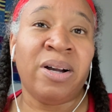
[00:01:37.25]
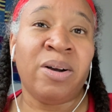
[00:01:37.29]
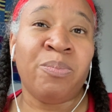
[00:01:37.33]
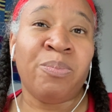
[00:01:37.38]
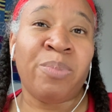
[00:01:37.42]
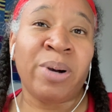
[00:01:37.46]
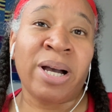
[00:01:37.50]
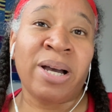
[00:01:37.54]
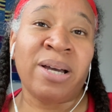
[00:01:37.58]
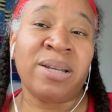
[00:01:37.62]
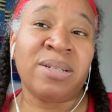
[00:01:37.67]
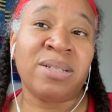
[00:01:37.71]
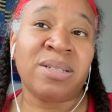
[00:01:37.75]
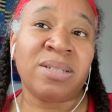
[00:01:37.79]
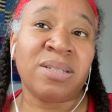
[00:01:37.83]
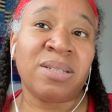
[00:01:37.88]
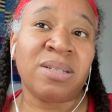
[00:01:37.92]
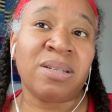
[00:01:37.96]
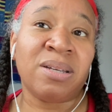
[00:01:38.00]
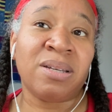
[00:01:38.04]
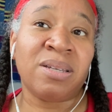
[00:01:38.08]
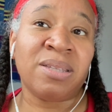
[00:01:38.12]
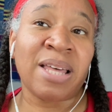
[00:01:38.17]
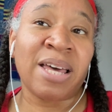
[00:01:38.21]
But
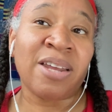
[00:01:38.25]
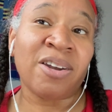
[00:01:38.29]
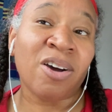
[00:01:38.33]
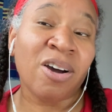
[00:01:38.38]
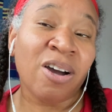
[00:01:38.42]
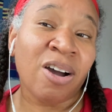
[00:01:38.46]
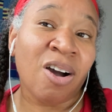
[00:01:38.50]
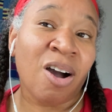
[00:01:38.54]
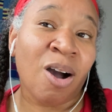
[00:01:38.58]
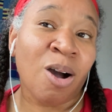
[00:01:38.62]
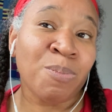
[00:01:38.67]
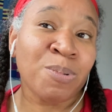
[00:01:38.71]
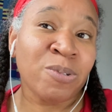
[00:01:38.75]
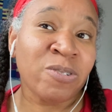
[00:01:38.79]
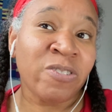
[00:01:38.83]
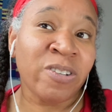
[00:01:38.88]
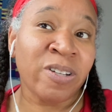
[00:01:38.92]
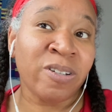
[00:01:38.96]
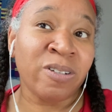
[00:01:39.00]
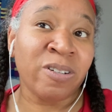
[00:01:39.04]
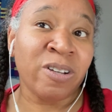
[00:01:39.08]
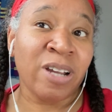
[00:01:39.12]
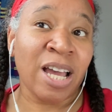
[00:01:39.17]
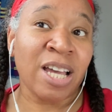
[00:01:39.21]
that
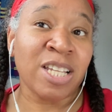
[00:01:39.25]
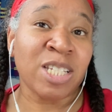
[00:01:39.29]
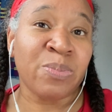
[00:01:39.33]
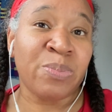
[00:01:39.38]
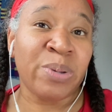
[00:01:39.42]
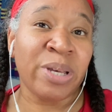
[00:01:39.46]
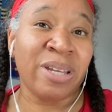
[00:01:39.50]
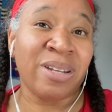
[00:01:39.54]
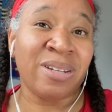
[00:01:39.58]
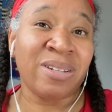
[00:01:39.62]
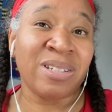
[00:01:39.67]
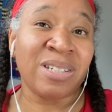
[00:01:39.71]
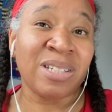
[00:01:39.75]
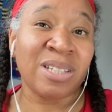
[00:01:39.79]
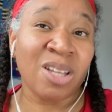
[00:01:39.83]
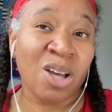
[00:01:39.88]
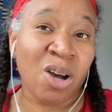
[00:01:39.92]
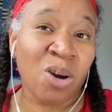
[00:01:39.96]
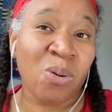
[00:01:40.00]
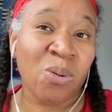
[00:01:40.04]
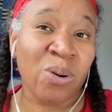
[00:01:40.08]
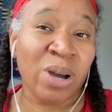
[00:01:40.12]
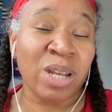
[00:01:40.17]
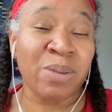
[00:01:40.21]
option has been
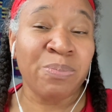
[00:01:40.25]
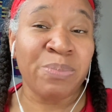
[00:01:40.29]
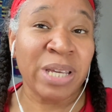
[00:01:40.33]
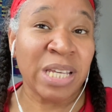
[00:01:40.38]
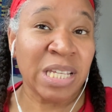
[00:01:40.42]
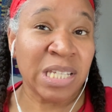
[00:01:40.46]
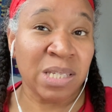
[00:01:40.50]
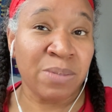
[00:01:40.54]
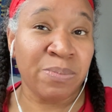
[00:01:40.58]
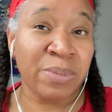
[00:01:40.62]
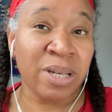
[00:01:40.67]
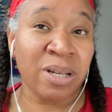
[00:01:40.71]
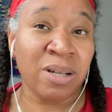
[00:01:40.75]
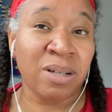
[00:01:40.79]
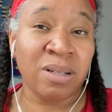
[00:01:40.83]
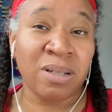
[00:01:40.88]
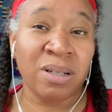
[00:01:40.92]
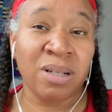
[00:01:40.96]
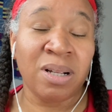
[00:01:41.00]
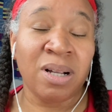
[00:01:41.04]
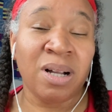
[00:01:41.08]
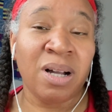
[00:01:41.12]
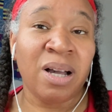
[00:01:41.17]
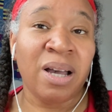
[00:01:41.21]
slow and piecemeal,
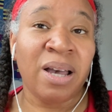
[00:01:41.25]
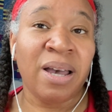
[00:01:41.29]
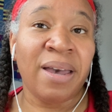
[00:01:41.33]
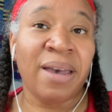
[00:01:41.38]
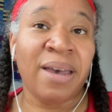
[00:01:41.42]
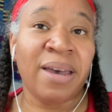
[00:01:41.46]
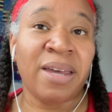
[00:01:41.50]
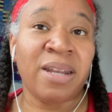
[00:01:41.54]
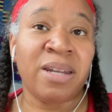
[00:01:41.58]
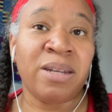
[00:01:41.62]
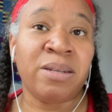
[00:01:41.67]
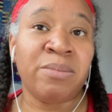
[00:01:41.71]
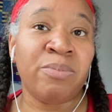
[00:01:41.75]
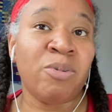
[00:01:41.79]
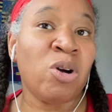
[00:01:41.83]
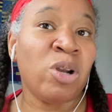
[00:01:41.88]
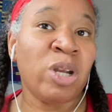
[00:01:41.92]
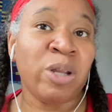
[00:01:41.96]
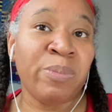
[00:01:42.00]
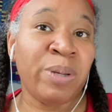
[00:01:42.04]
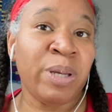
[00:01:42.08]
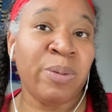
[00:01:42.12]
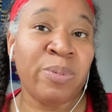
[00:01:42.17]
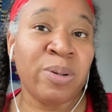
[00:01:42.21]
and
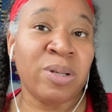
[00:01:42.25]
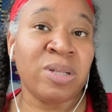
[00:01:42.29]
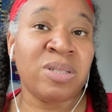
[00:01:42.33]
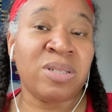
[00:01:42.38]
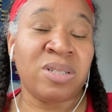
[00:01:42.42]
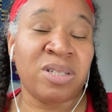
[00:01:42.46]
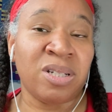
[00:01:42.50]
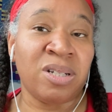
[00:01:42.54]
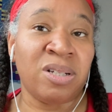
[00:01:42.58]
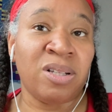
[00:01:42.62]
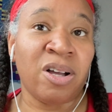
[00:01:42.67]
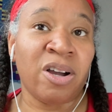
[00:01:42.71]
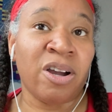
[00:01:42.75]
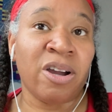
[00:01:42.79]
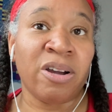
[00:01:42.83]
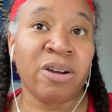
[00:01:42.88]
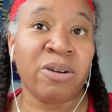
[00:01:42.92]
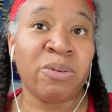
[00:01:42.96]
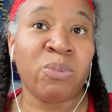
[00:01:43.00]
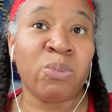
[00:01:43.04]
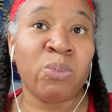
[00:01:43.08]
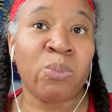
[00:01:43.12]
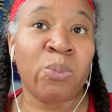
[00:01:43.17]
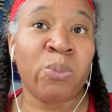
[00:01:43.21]
many people still are
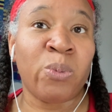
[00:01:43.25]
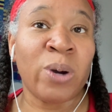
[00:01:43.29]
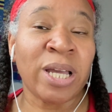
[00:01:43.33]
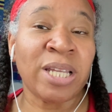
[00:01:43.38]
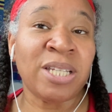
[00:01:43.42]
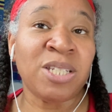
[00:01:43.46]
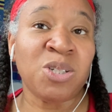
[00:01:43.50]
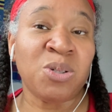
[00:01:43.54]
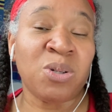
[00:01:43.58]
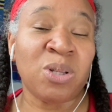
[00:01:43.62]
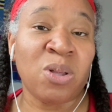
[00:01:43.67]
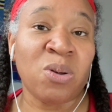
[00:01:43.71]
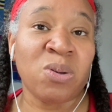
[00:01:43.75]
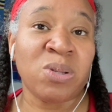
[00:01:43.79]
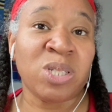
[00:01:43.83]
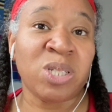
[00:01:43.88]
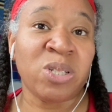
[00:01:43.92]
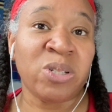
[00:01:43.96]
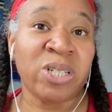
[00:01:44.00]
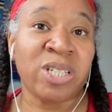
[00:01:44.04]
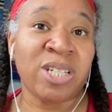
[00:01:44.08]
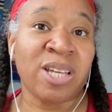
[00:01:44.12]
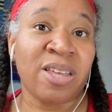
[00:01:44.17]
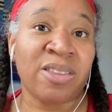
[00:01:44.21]
way too close
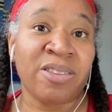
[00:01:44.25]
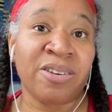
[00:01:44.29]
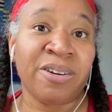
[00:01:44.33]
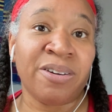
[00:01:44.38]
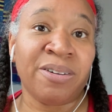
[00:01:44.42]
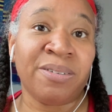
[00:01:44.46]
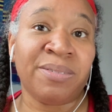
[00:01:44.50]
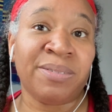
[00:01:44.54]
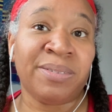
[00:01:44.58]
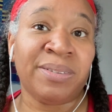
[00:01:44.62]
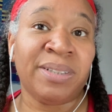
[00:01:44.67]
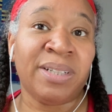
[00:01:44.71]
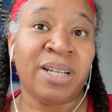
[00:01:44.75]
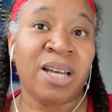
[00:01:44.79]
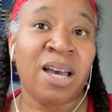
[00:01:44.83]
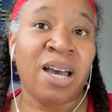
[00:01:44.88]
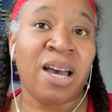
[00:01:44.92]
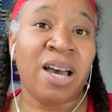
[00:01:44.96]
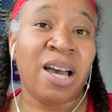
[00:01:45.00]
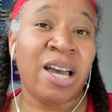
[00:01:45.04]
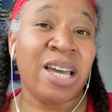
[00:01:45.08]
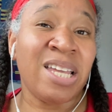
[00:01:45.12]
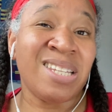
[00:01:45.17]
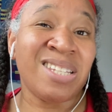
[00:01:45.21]
to each other.
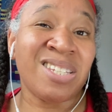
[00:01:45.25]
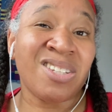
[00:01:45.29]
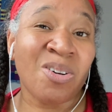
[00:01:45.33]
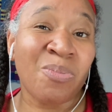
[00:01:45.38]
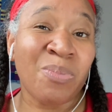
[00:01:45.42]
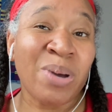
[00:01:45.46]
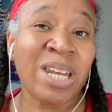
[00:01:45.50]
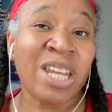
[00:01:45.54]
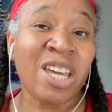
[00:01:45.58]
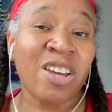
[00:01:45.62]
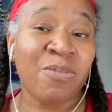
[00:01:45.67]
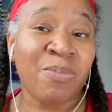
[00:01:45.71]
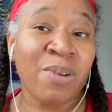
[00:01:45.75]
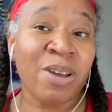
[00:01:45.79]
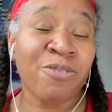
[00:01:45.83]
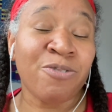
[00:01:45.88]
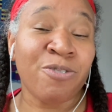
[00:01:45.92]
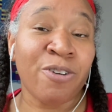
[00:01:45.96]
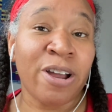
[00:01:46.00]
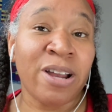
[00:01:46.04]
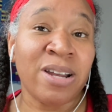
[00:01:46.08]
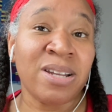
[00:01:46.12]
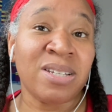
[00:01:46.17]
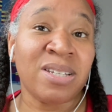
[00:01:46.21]
And so many of my
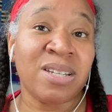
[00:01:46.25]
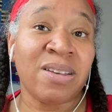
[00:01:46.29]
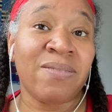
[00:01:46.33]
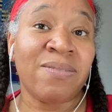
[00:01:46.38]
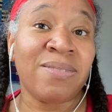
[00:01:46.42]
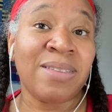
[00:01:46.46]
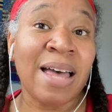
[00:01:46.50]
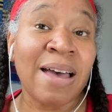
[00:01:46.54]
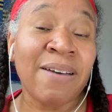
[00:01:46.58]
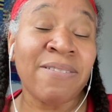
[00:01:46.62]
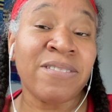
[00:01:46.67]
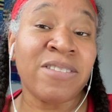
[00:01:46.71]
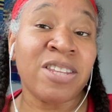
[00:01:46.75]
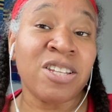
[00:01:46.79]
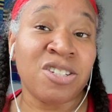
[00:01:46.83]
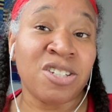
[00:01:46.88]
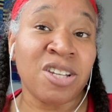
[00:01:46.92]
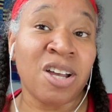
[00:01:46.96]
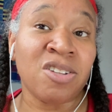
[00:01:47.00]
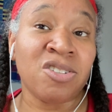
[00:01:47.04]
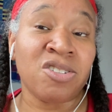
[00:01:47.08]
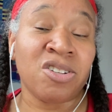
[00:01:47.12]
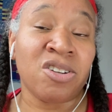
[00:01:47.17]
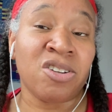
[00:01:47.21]
friends have left the
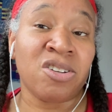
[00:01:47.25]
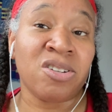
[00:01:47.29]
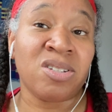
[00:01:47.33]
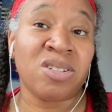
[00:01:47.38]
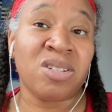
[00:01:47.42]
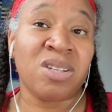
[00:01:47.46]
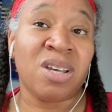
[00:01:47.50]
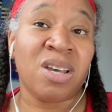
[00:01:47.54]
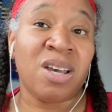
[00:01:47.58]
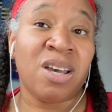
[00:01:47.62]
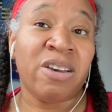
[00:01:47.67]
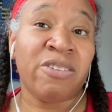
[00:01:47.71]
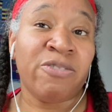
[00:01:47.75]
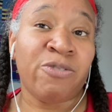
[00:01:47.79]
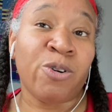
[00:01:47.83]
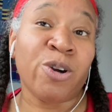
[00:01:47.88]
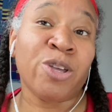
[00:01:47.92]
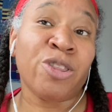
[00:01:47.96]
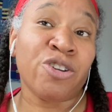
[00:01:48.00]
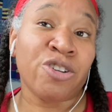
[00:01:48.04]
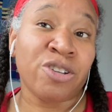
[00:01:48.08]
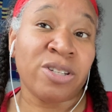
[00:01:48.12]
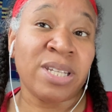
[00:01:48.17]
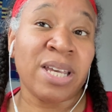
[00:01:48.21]
shelters for
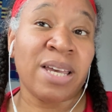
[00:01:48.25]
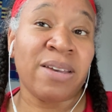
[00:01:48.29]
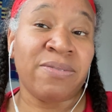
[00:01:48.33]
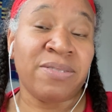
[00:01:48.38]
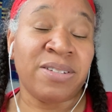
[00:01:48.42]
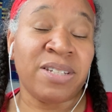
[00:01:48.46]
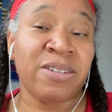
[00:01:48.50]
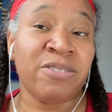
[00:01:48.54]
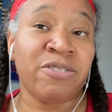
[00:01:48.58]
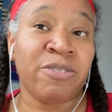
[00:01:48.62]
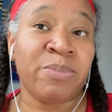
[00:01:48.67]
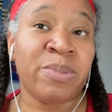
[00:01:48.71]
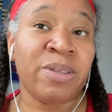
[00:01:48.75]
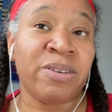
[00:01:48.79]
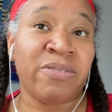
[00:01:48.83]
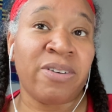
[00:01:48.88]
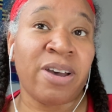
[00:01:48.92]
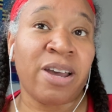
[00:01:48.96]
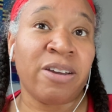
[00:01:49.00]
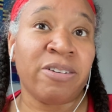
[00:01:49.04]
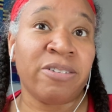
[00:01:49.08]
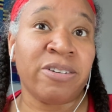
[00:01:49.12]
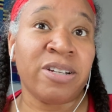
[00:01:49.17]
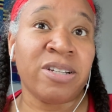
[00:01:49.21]
their safety from the
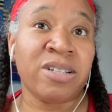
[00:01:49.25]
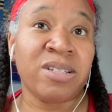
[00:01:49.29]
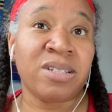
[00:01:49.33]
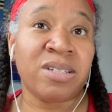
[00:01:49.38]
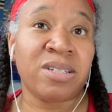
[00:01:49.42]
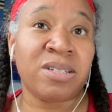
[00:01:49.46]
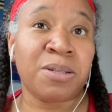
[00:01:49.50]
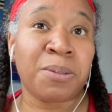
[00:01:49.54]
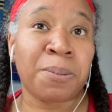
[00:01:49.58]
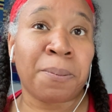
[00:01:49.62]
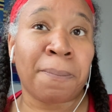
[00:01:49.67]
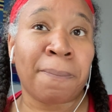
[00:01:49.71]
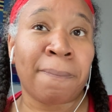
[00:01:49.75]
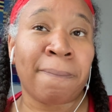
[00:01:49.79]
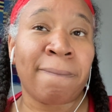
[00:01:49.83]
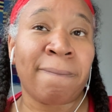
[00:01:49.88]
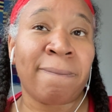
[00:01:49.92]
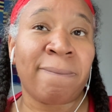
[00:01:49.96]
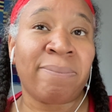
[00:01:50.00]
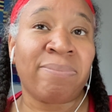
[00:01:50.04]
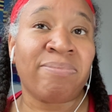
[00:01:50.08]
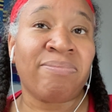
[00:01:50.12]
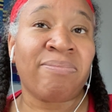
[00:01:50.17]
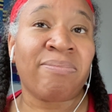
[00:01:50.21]
virus.
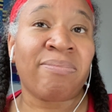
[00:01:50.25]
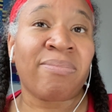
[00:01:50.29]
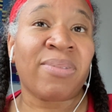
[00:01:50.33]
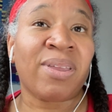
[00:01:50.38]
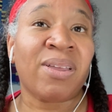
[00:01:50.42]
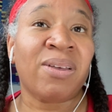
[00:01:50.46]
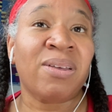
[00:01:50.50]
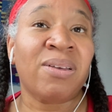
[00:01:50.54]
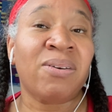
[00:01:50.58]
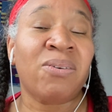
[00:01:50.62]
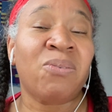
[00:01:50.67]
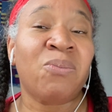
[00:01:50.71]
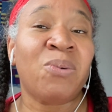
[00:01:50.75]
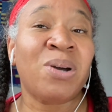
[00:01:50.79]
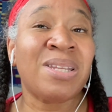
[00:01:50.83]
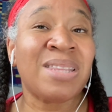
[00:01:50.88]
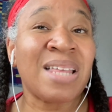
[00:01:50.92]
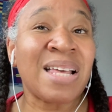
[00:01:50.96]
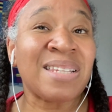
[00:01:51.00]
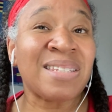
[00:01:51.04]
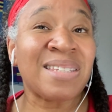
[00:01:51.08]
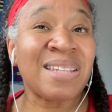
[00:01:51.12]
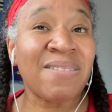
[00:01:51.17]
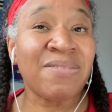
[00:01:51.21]
What
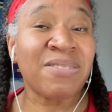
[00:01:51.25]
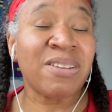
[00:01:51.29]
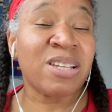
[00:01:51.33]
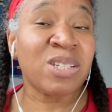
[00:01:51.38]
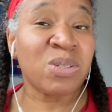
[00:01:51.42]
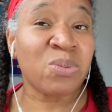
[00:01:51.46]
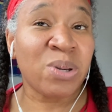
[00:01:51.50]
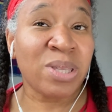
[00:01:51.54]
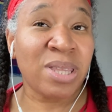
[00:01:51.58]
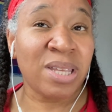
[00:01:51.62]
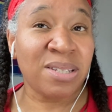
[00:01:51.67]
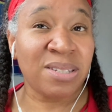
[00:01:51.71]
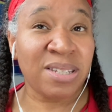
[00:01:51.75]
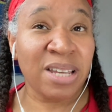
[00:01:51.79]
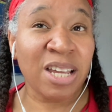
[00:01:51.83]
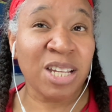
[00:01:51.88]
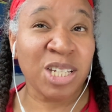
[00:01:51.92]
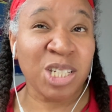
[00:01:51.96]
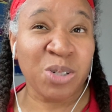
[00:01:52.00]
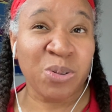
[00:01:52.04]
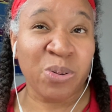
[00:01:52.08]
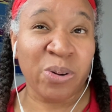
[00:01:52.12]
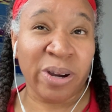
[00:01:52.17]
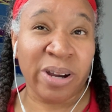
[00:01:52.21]
that's left us with at
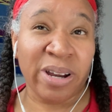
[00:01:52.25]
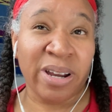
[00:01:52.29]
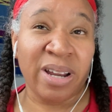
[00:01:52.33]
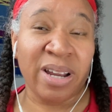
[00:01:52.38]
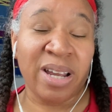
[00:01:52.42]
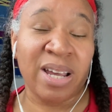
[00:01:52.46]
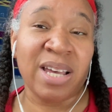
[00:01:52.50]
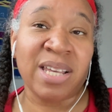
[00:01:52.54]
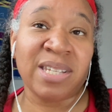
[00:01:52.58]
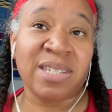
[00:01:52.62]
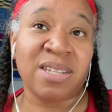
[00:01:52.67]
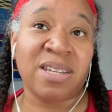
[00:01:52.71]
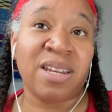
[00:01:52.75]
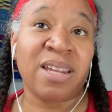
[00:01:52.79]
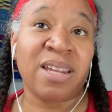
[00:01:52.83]
Sanctuary is an